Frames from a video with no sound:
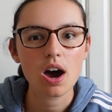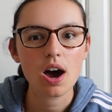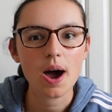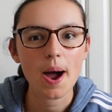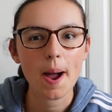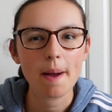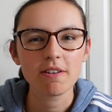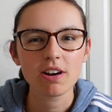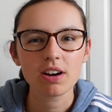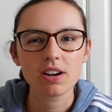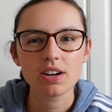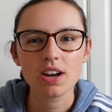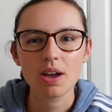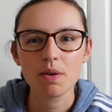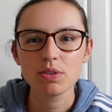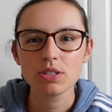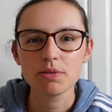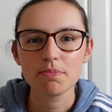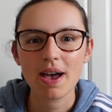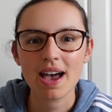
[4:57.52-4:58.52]
I reckon I
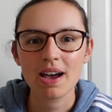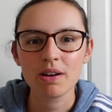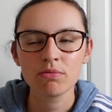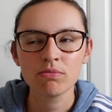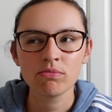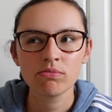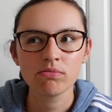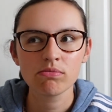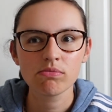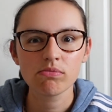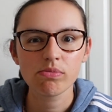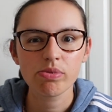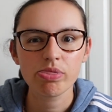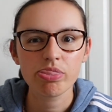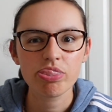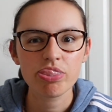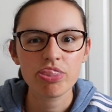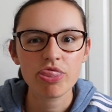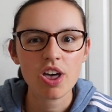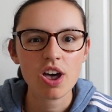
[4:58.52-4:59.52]
was about
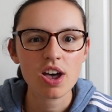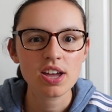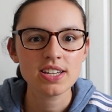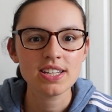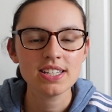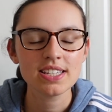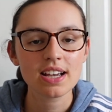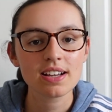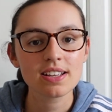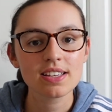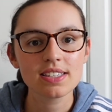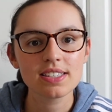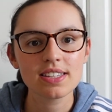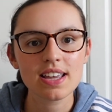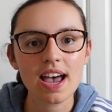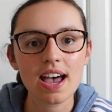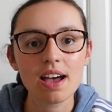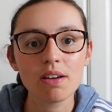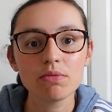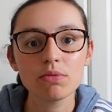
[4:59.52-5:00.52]
30 seconds
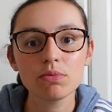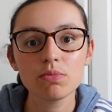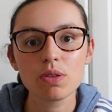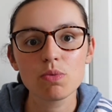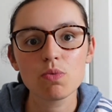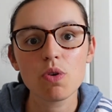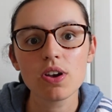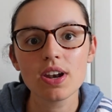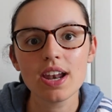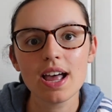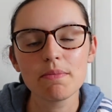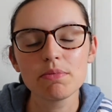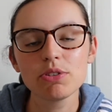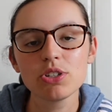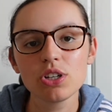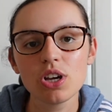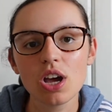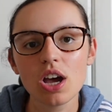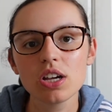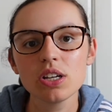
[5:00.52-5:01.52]
down with one lap
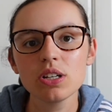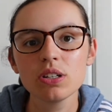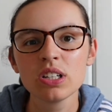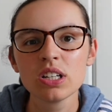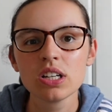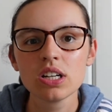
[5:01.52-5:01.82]
to go